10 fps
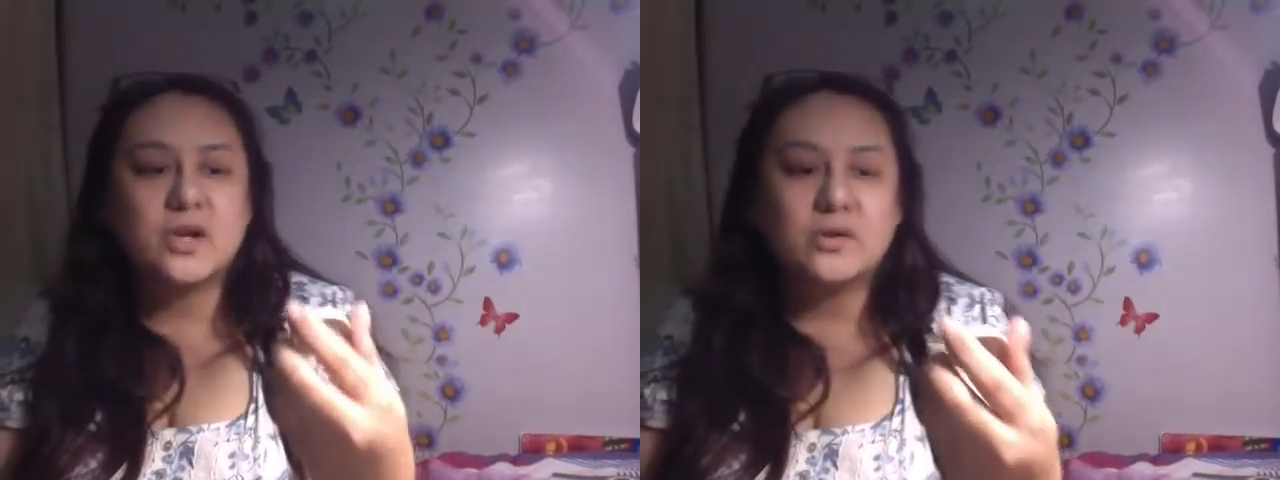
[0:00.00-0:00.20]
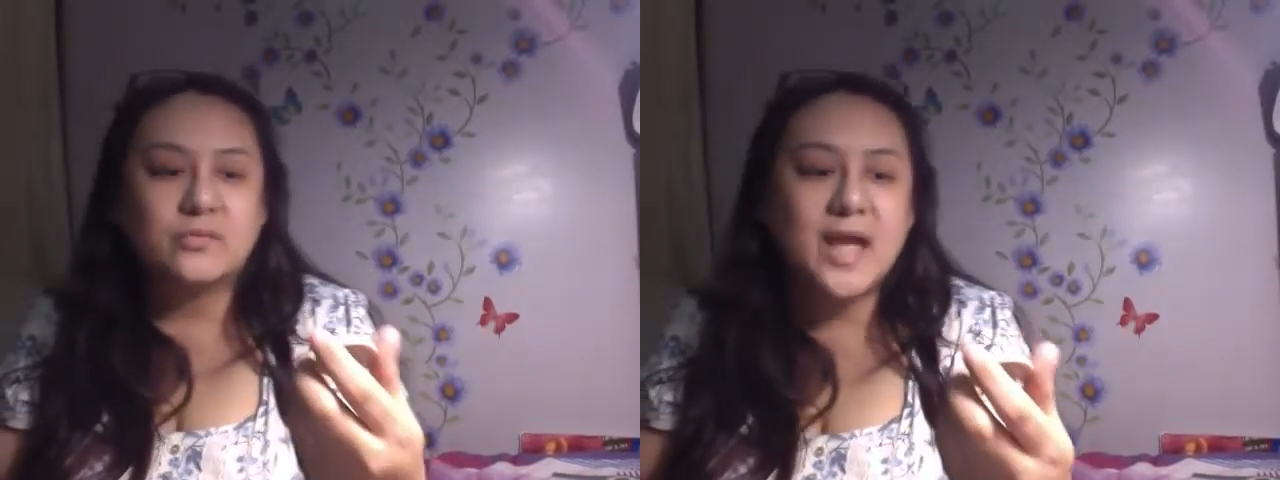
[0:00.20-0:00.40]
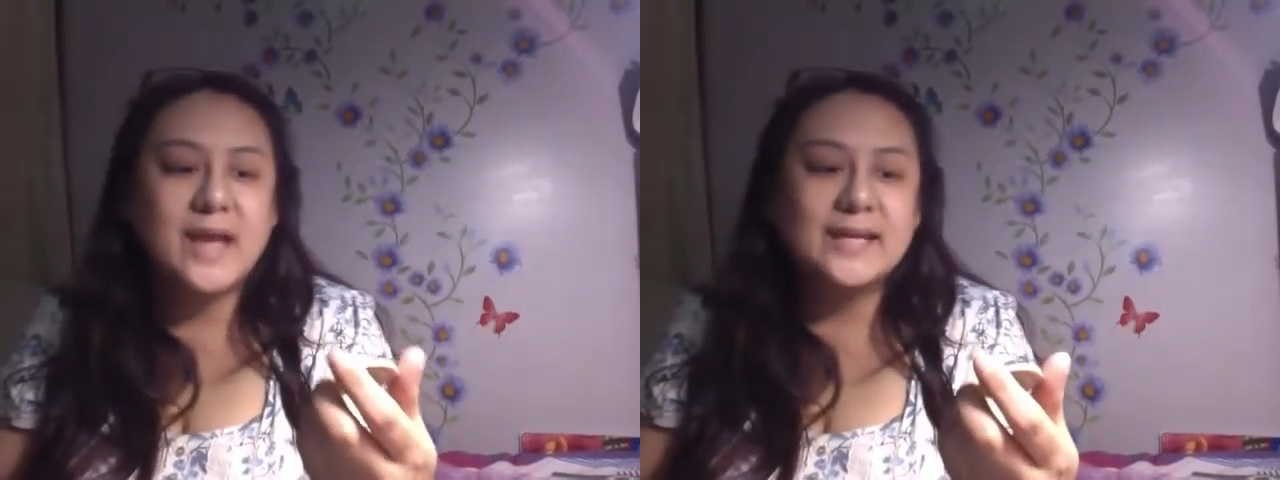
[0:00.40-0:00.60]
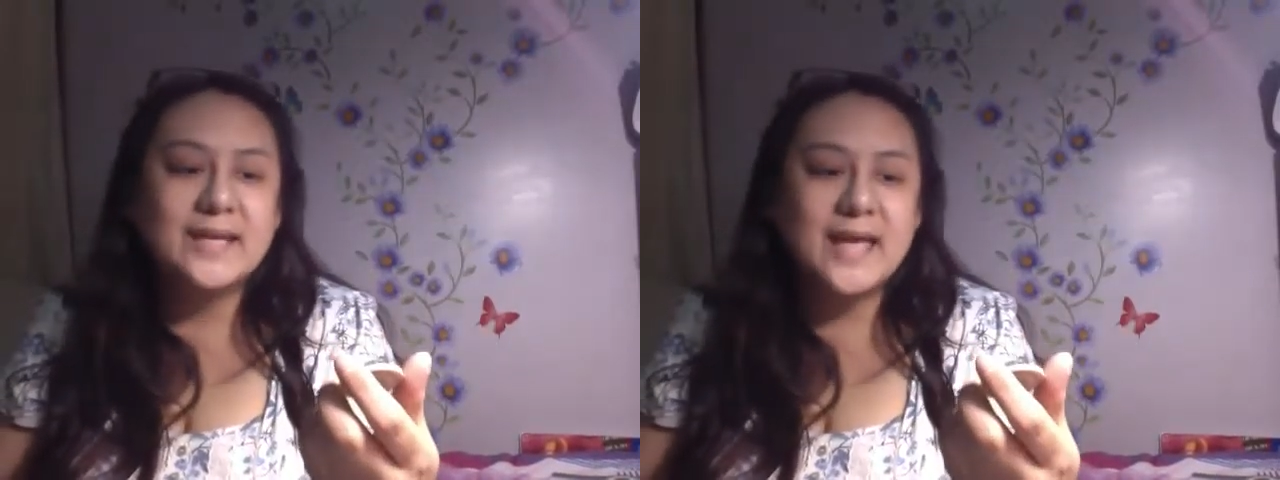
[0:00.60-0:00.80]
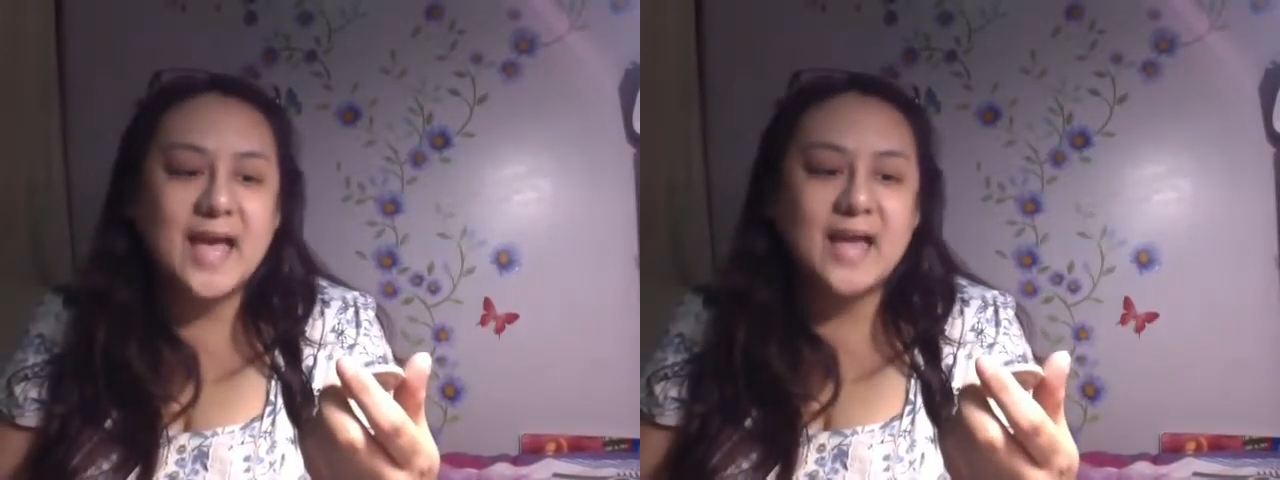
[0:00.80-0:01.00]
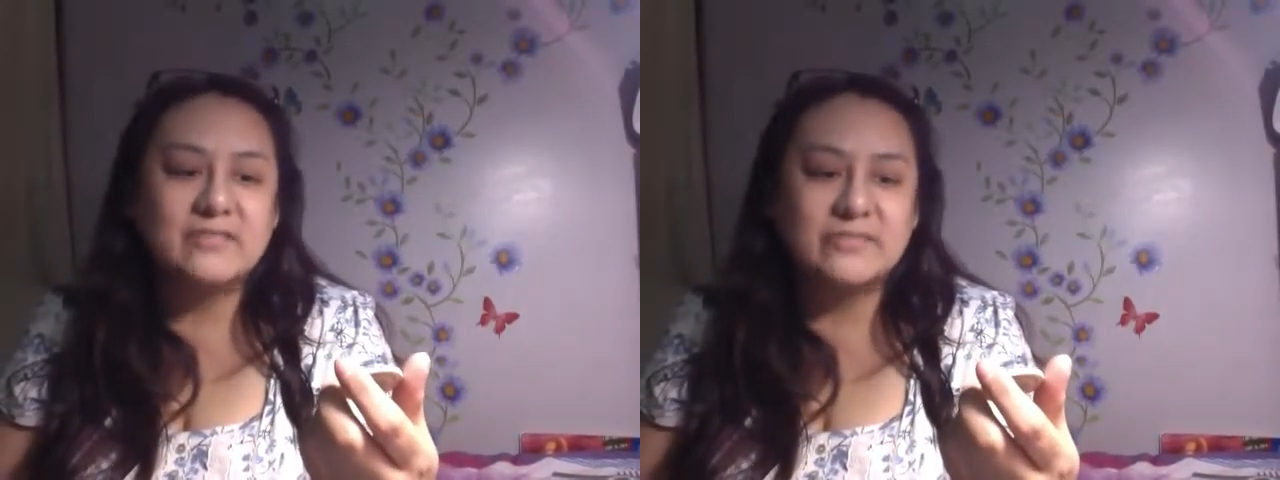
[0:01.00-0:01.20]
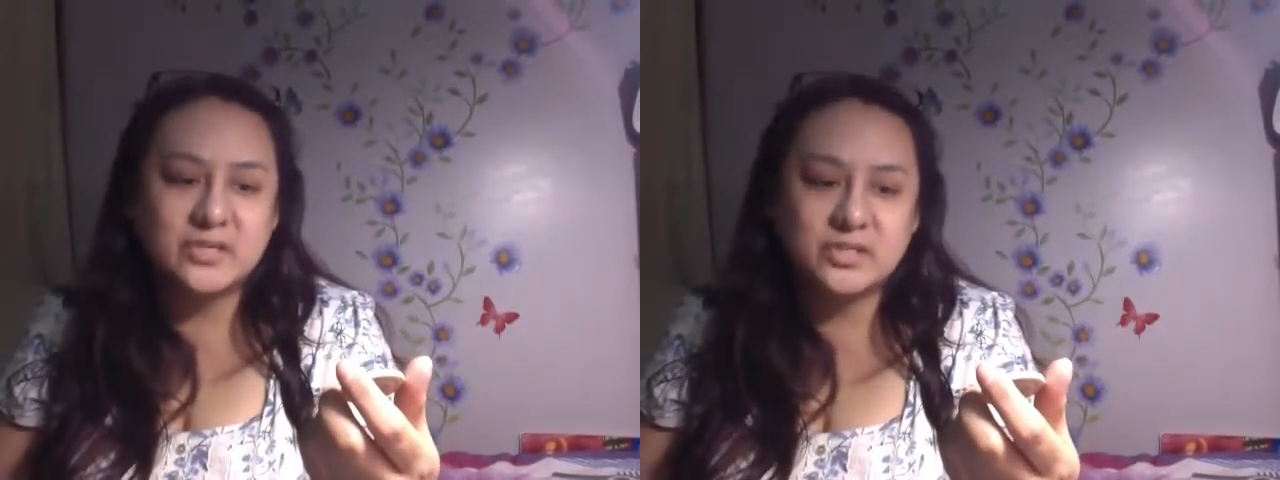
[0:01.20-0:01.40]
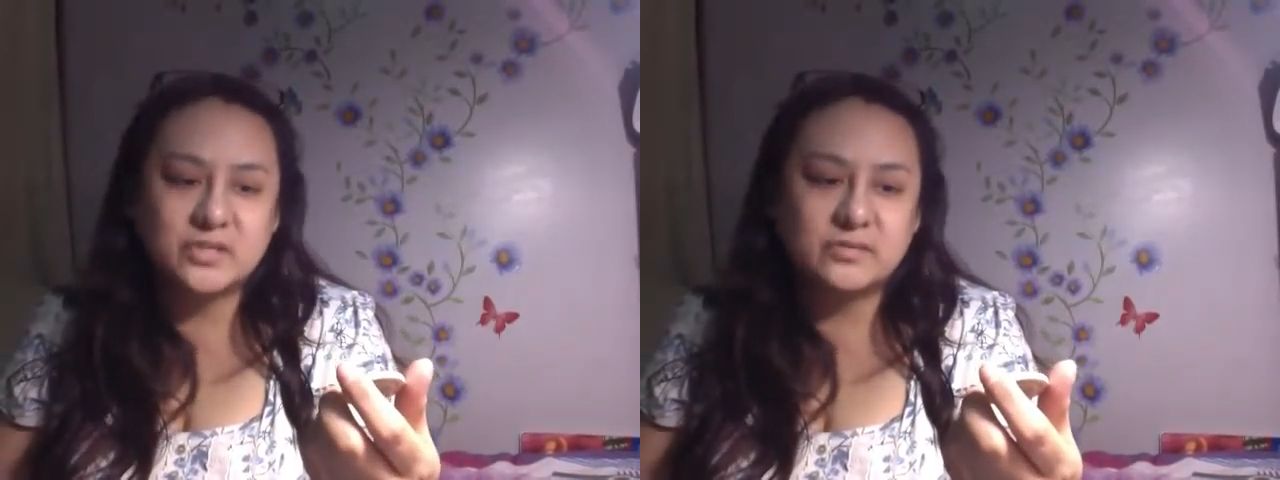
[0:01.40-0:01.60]
Raggedy Ann
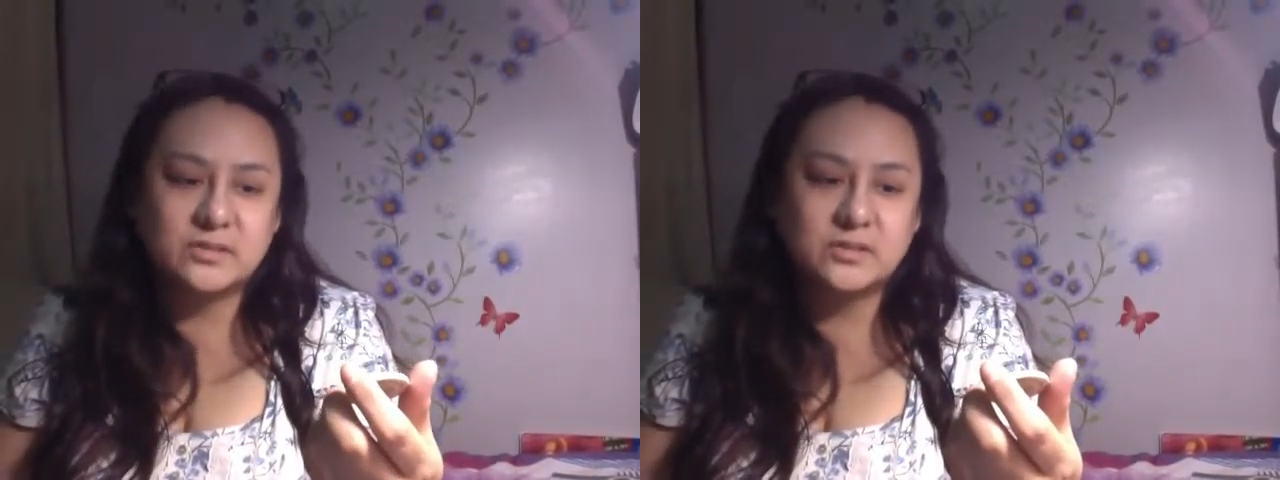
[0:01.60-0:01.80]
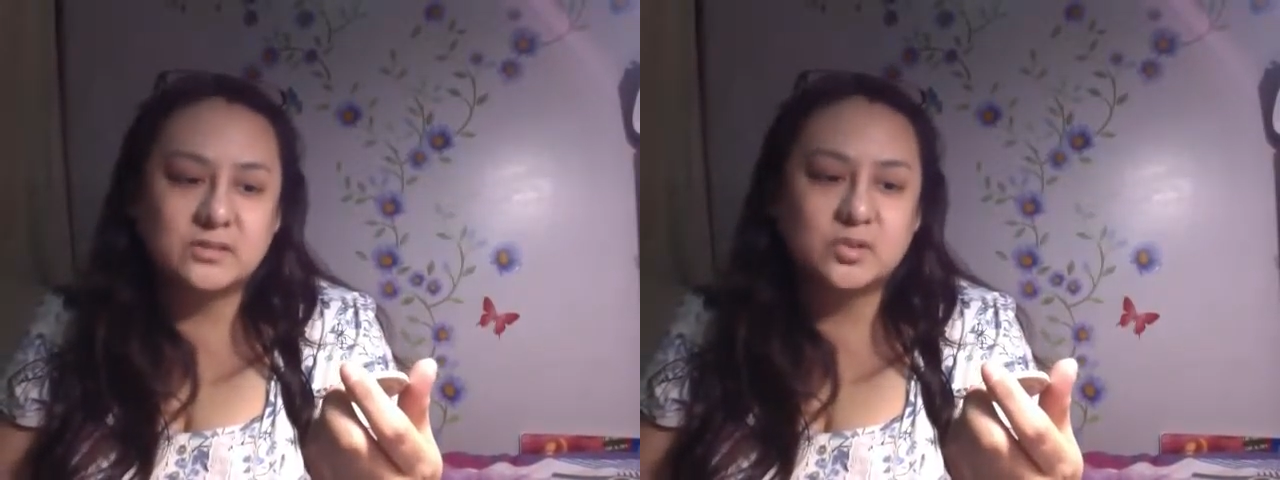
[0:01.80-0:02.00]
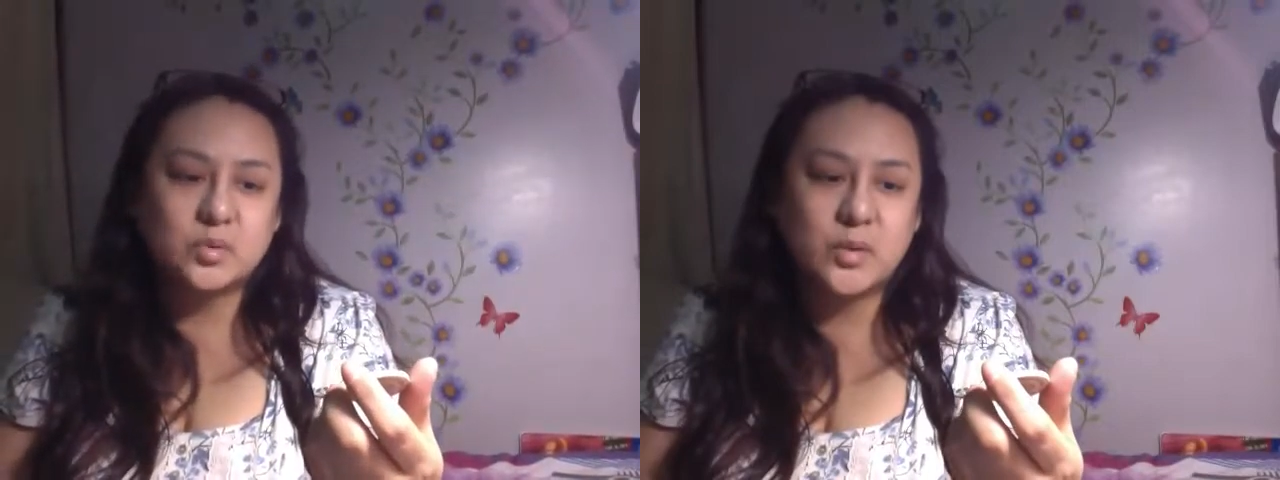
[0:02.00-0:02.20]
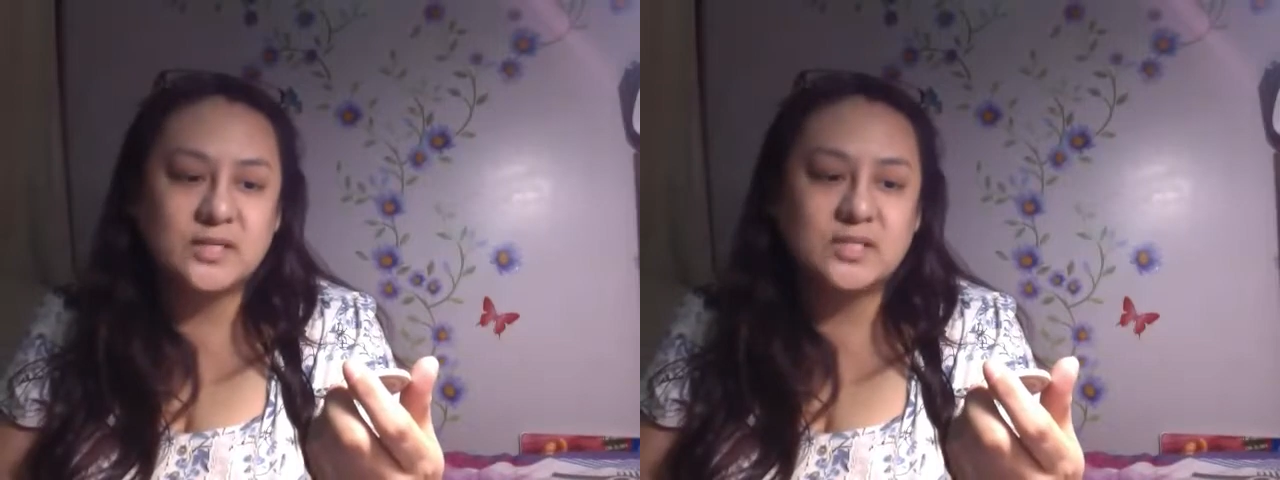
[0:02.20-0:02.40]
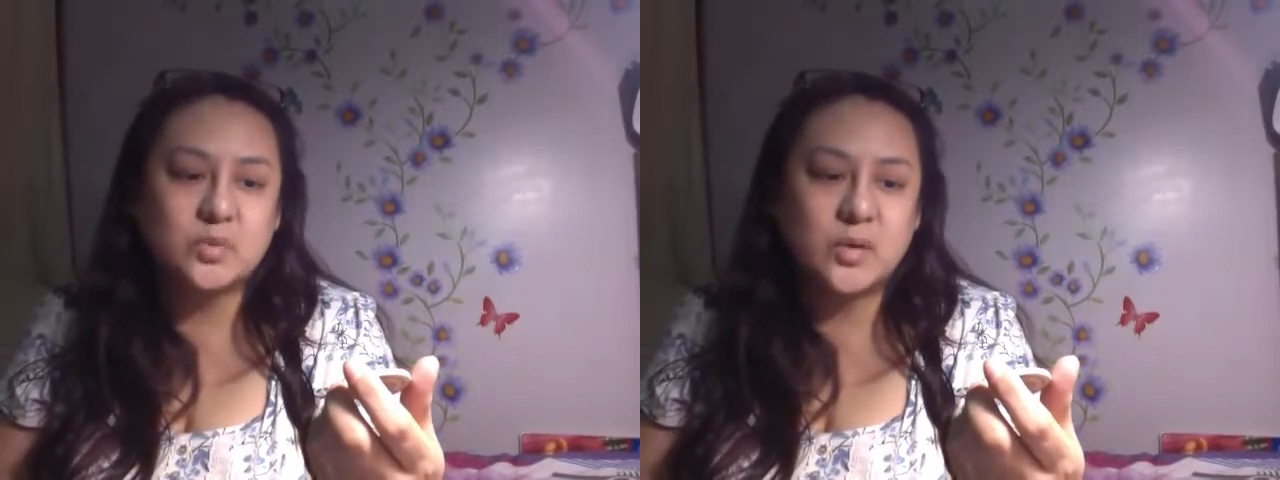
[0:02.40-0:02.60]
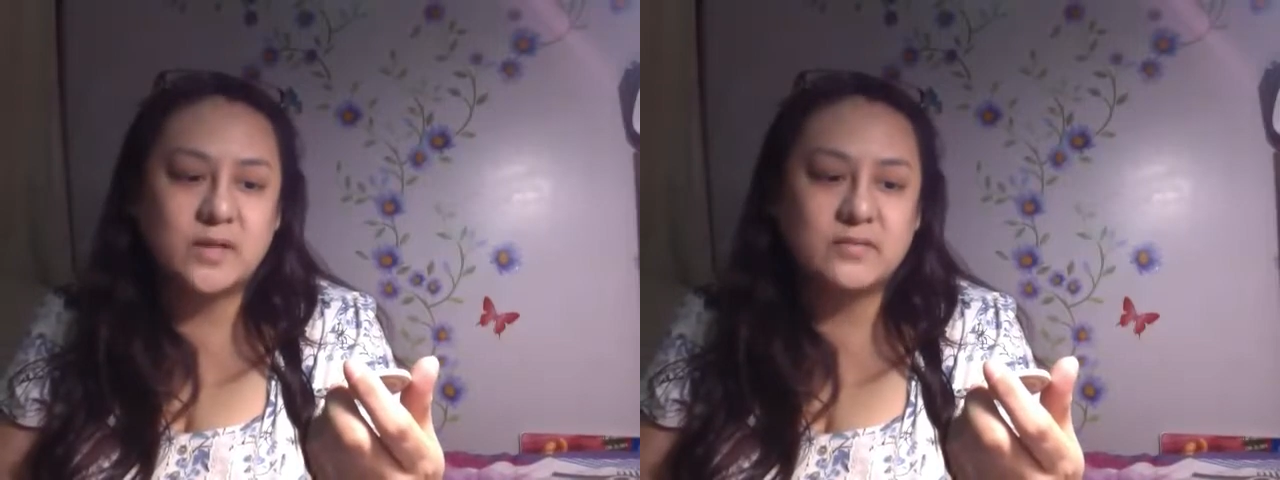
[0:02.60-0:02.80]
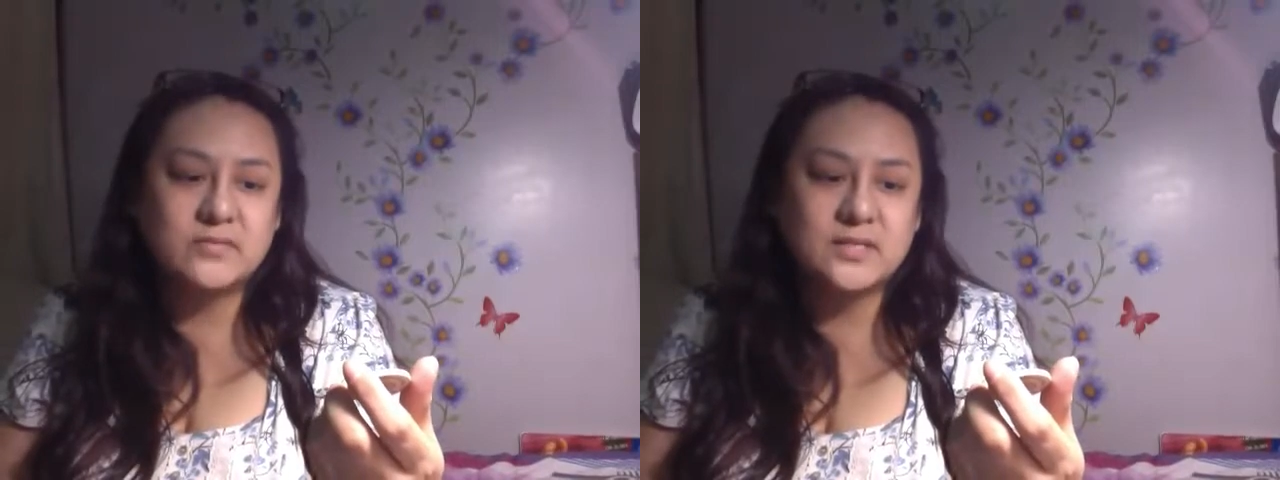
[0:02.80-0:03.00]
Festival 2012,